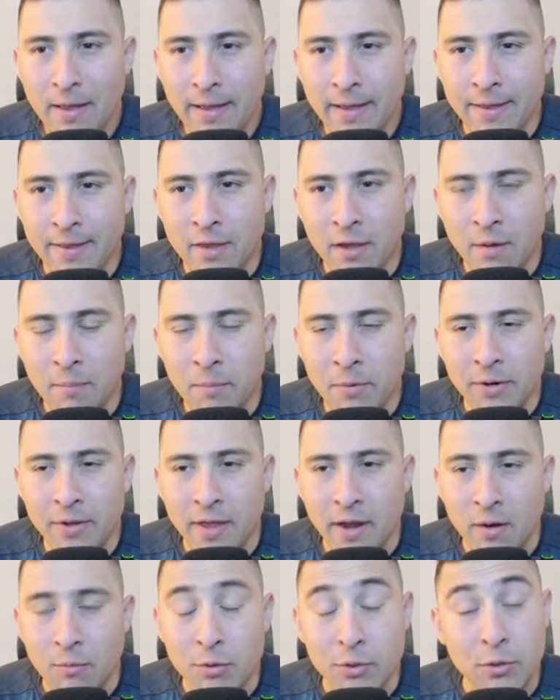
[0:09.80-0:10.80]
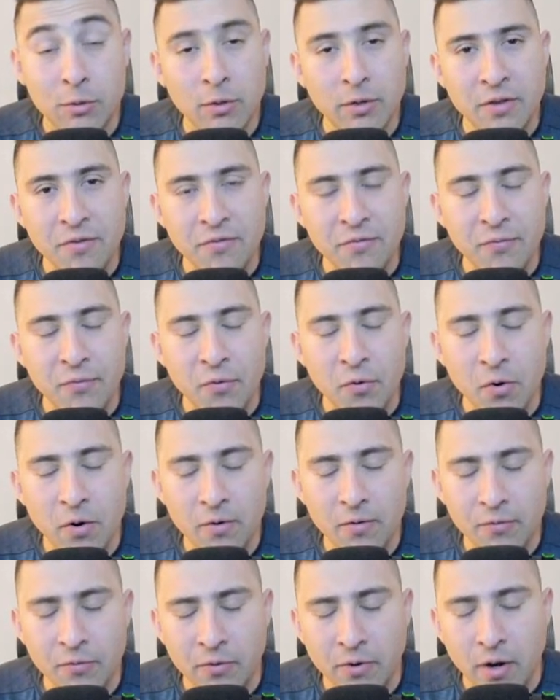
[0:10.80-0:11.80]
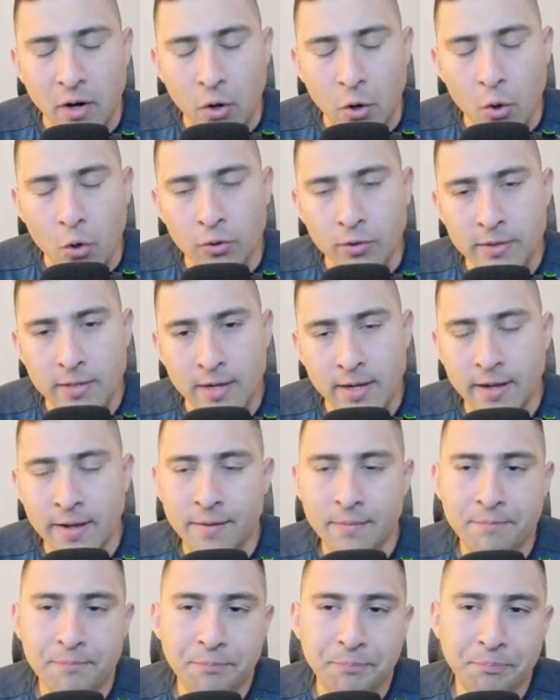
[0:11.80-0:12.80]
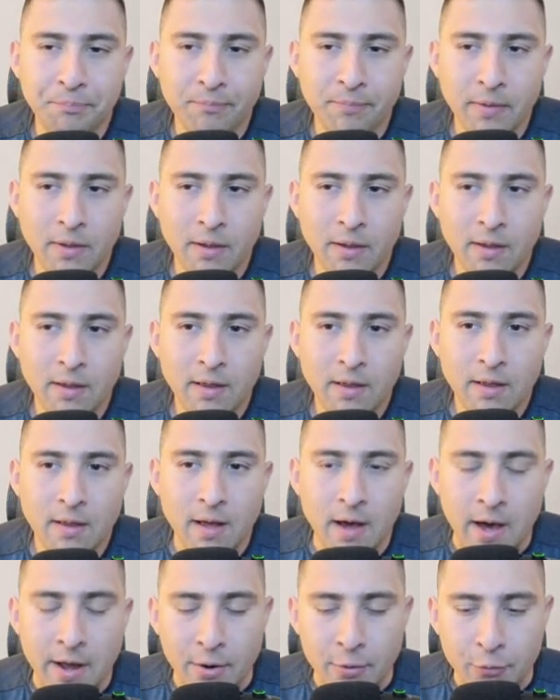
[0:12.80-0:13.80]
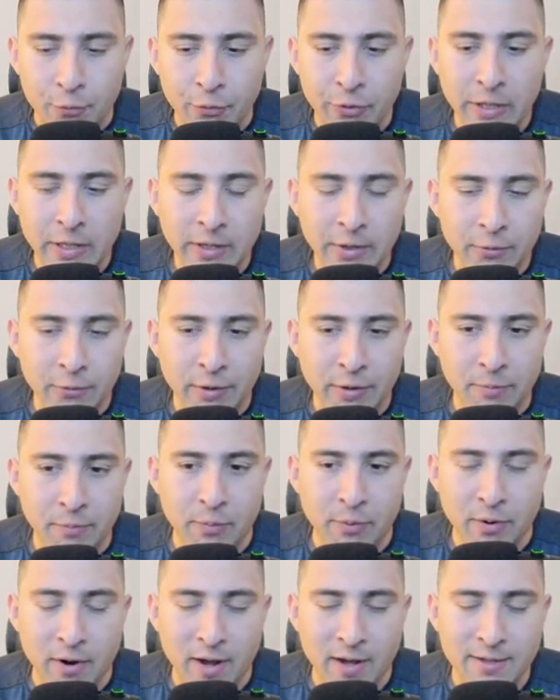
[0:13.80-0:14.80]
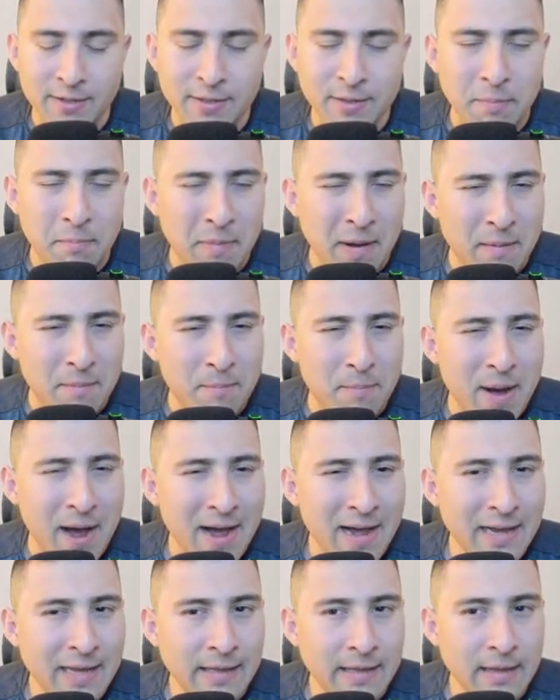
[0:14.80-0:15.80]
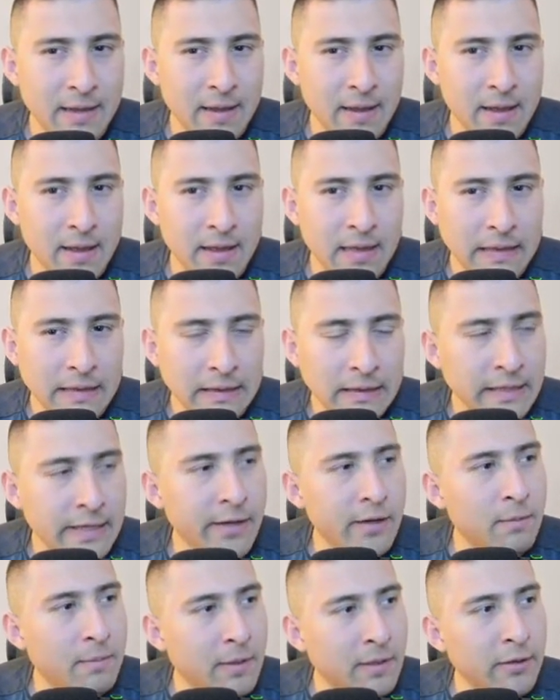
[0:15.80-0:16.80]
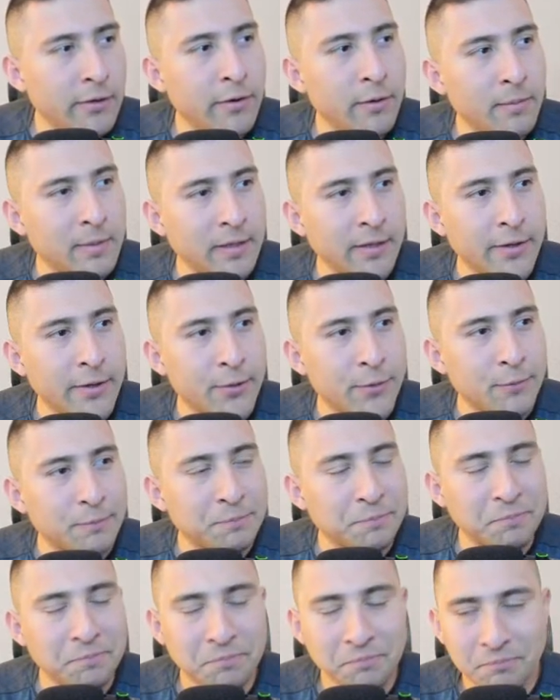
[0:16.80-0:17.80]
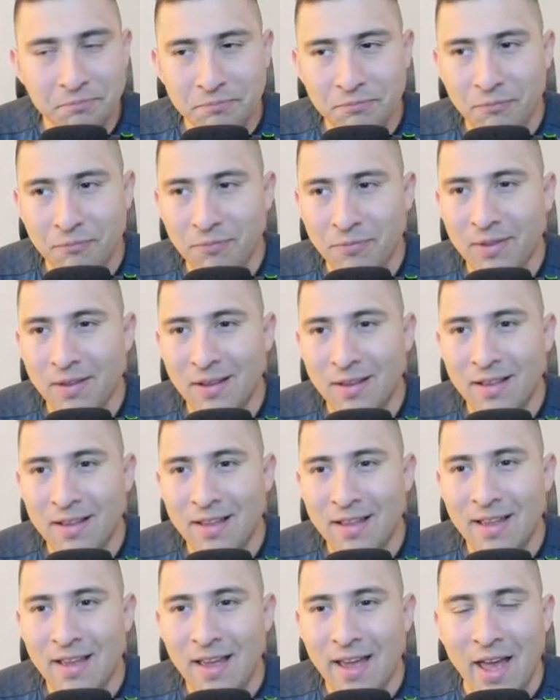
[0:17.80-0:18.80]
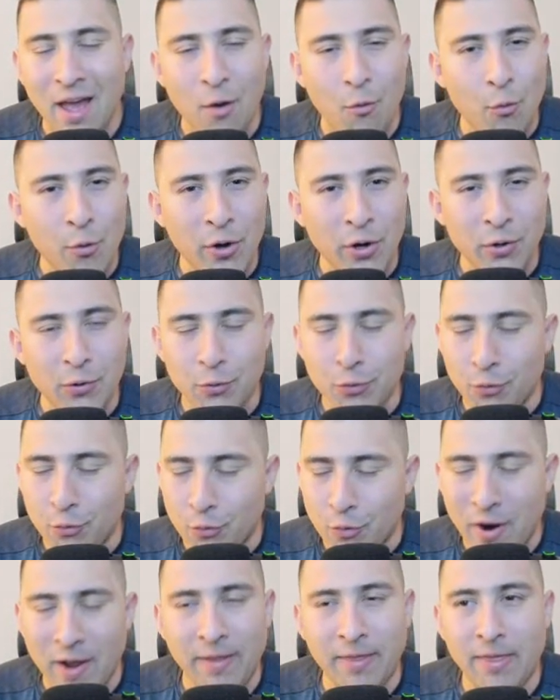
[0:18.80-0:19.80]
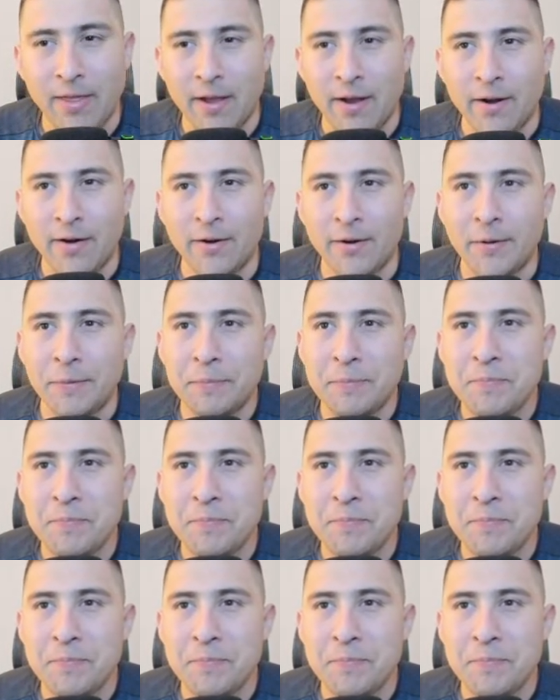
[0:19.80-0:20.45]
a number that I was looking for for a long time at a really great price by buying little by little by little. And we're right there.